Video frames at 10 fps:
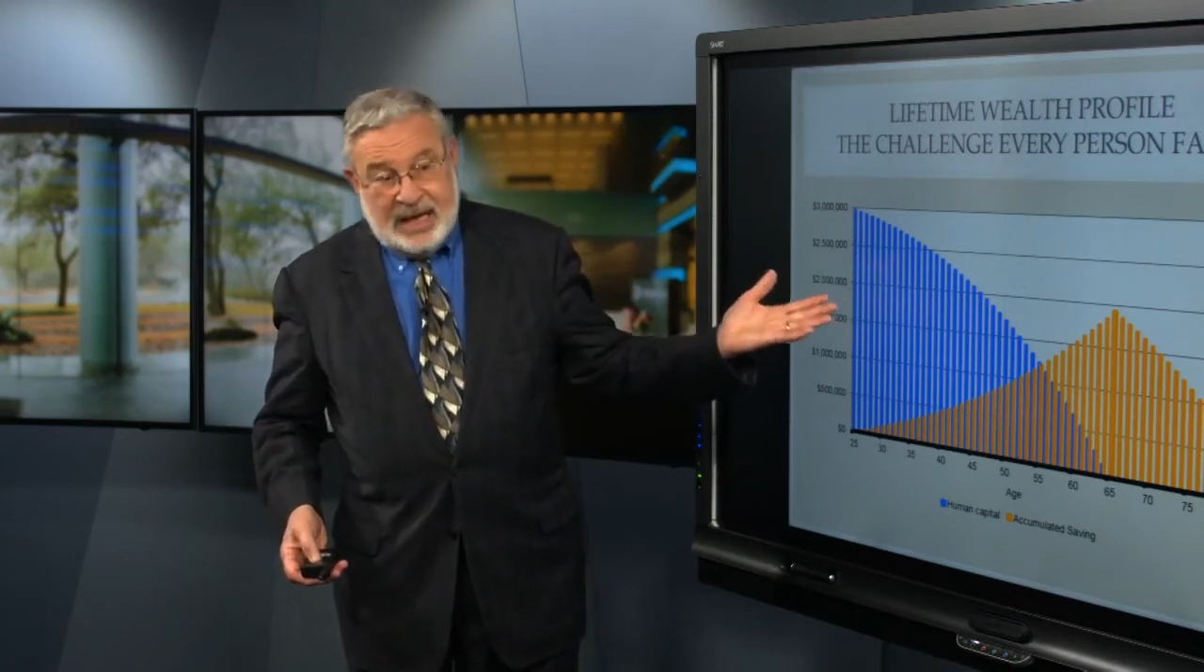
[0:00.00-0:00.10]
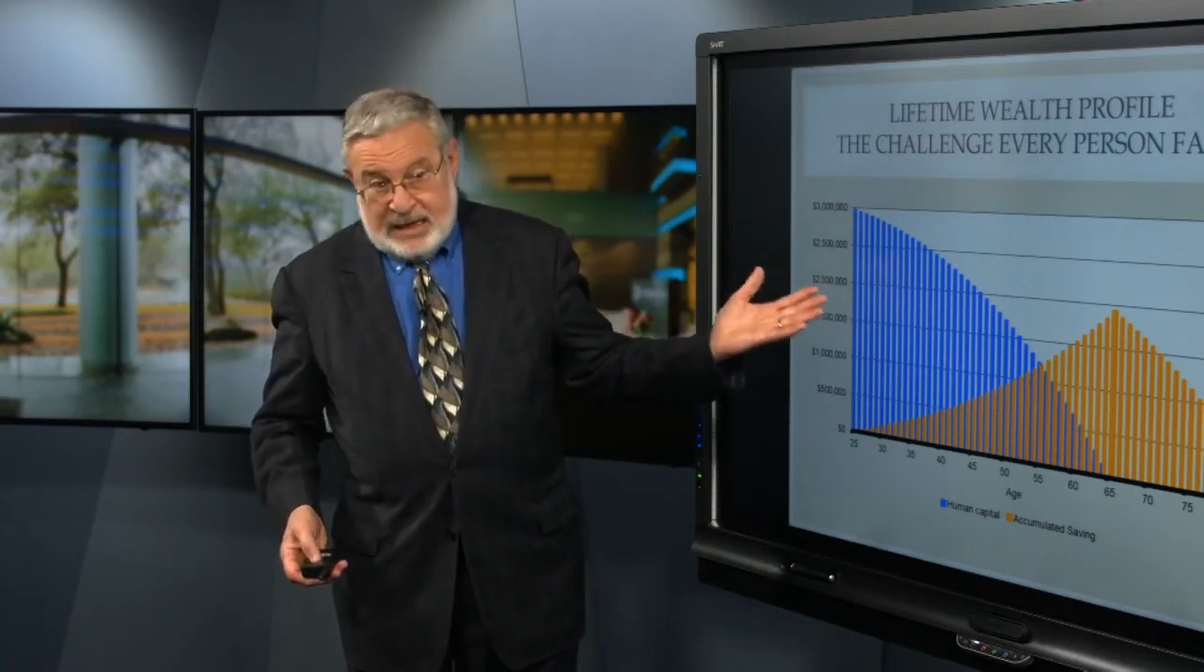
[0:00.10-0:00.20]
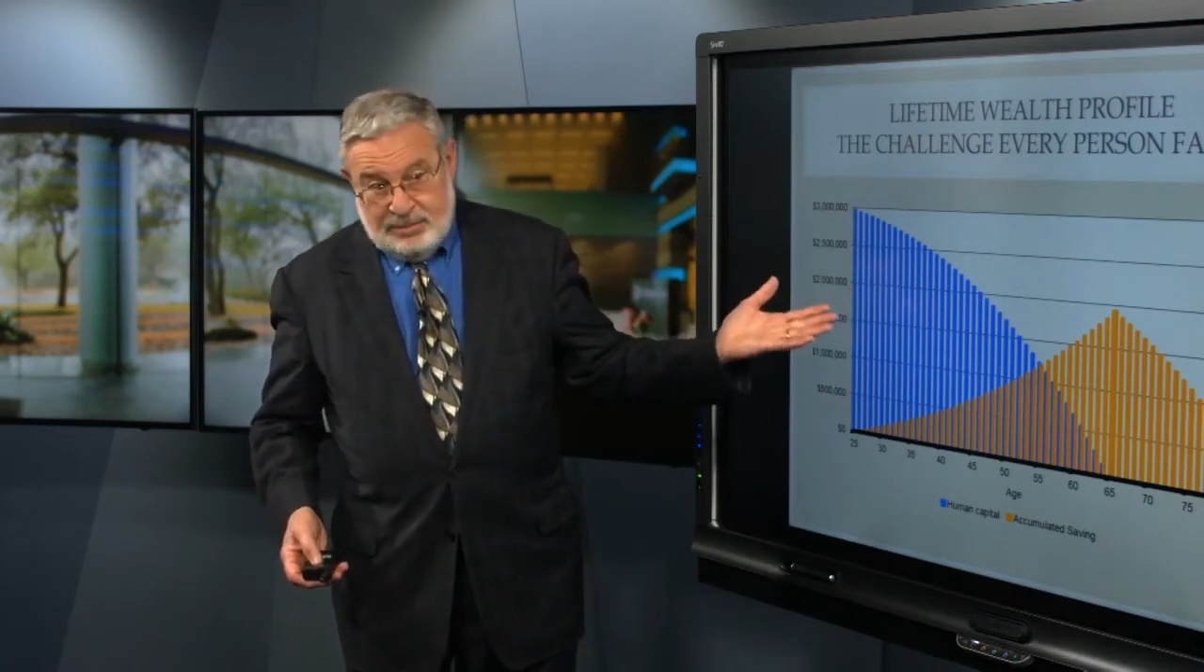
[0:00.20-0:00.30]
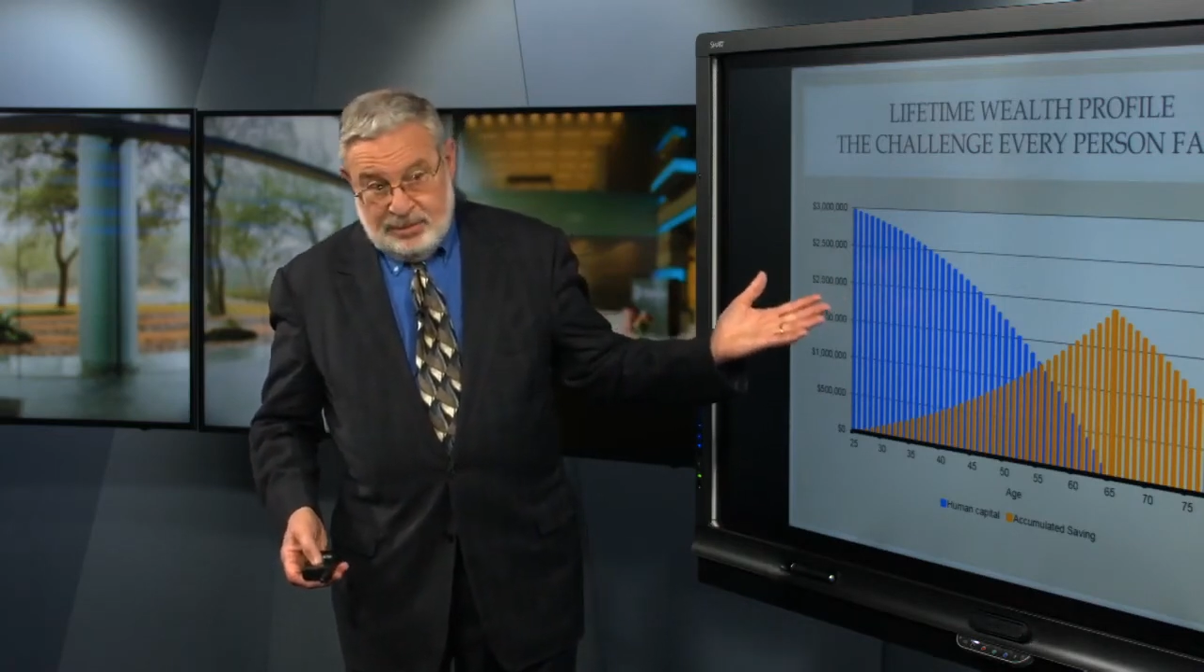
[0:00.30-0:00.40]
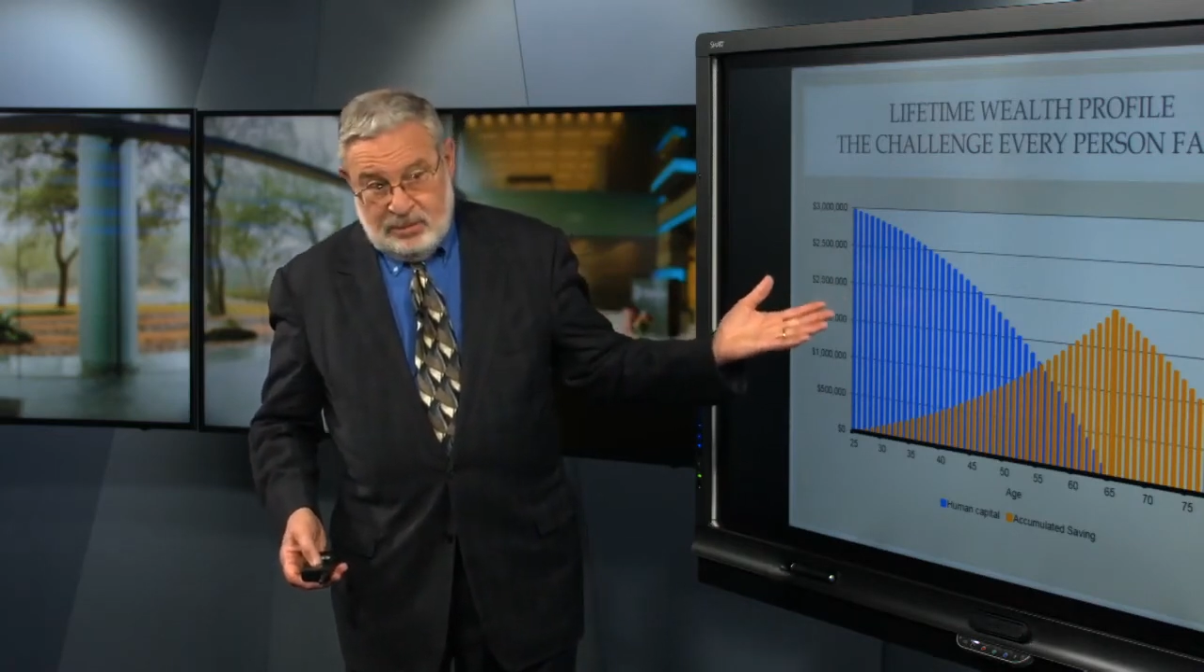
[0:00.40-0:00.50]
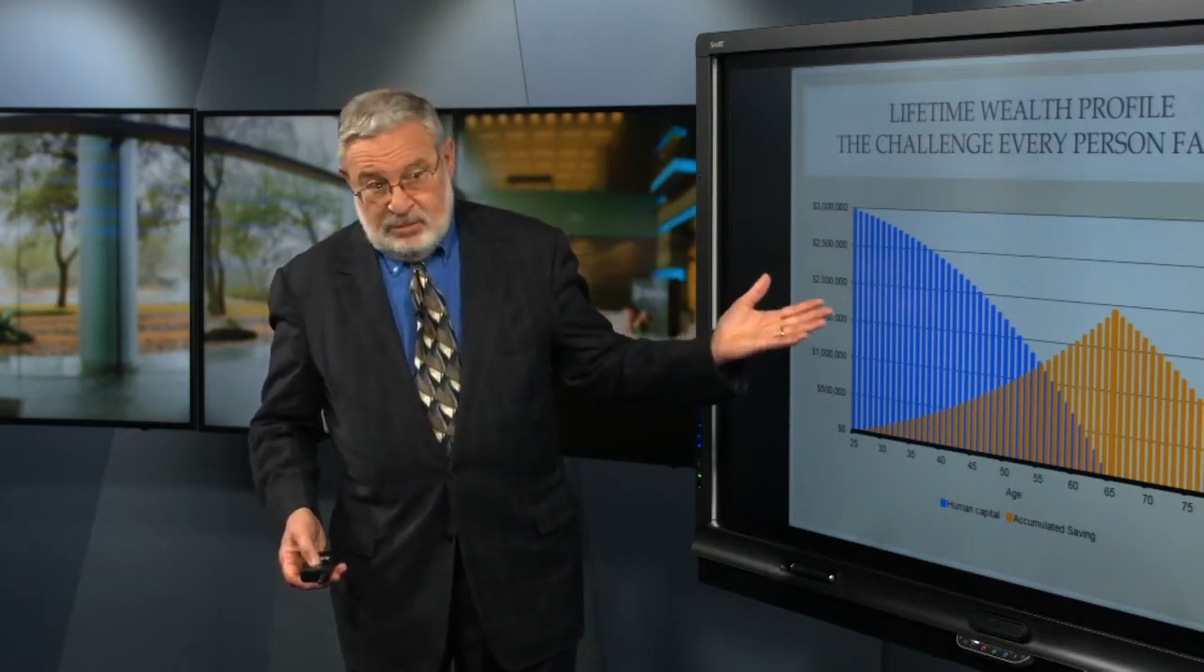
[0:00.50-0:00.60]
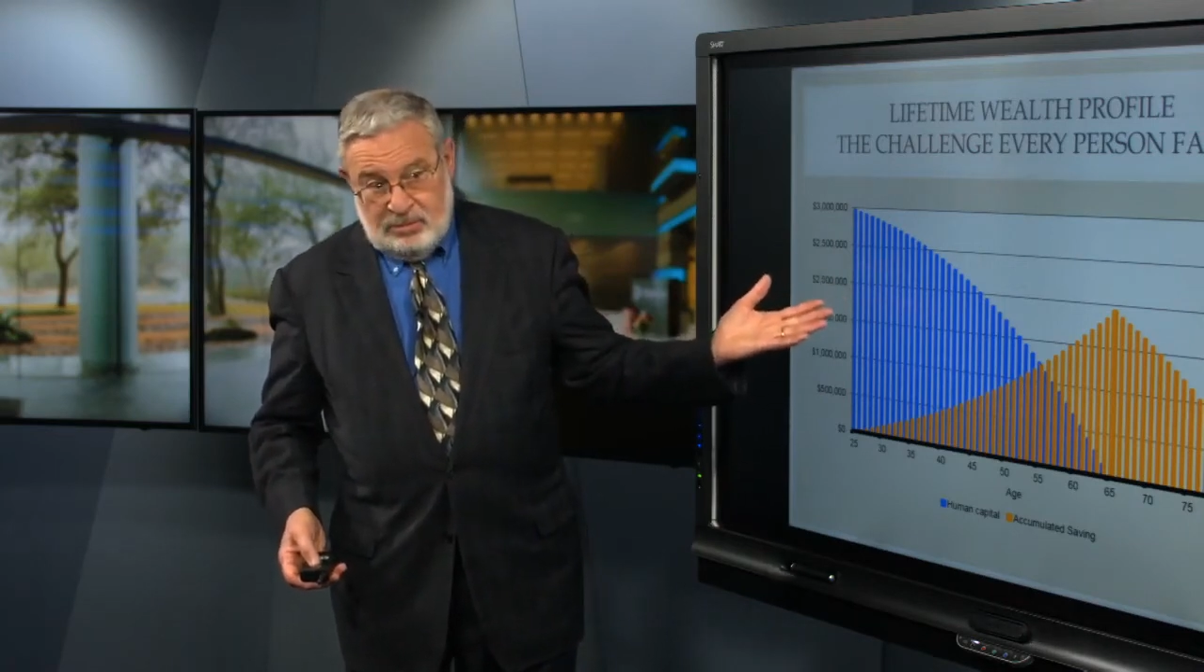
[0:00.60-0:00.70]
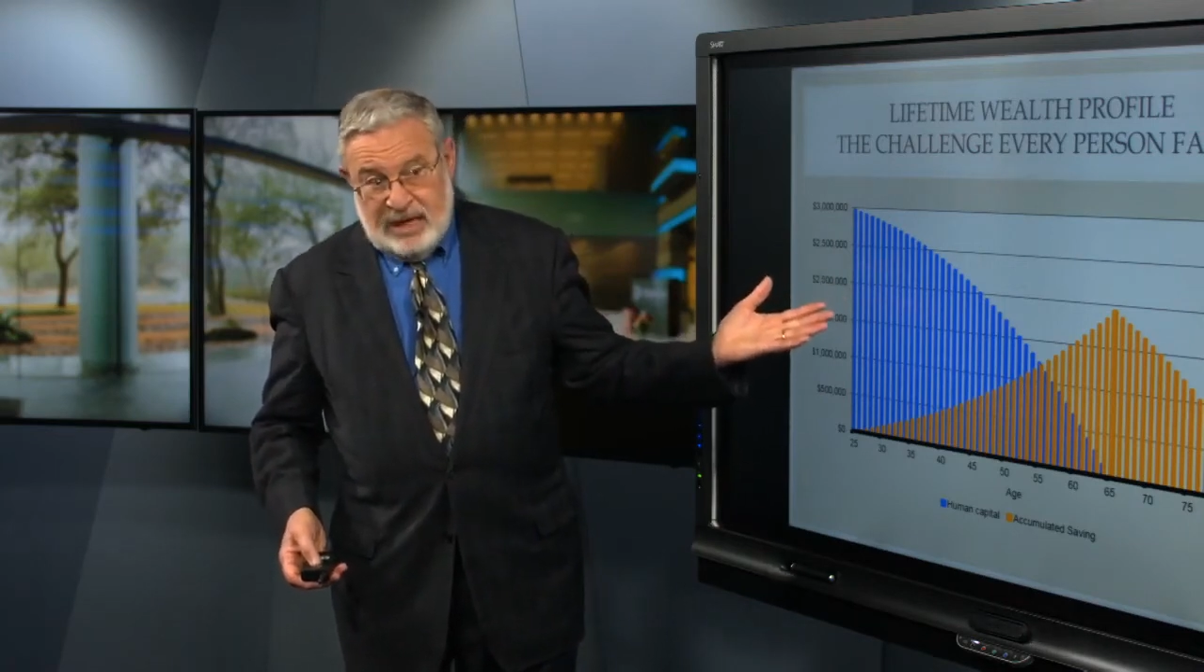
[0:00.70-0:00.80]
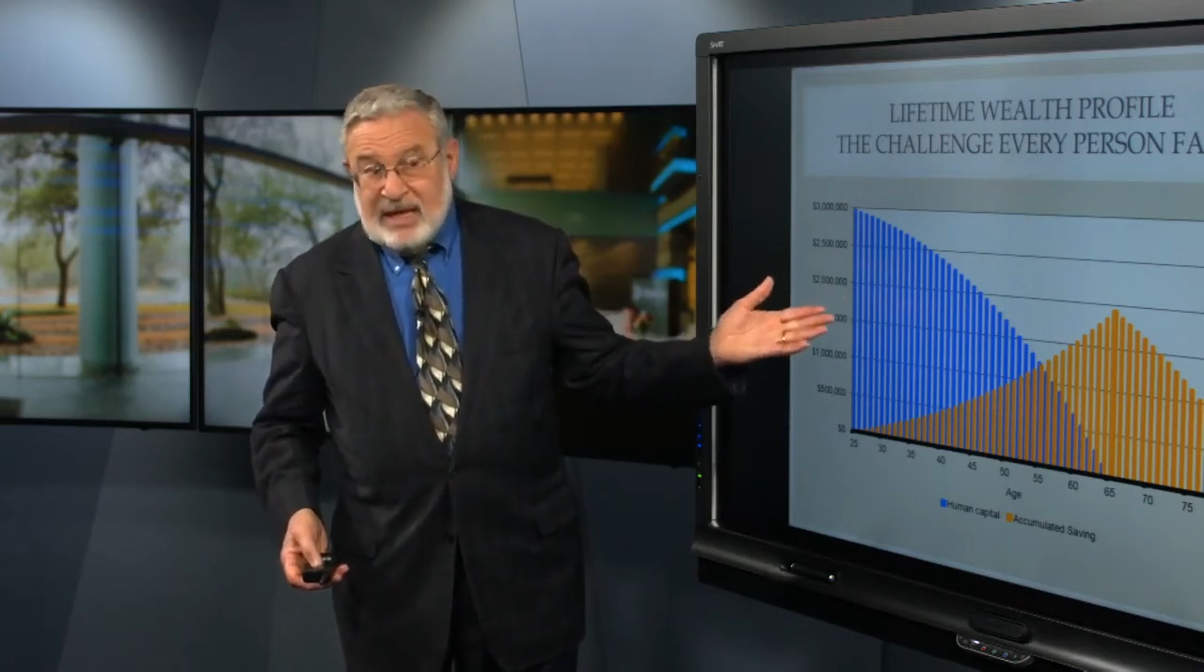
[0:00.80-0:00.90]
capital,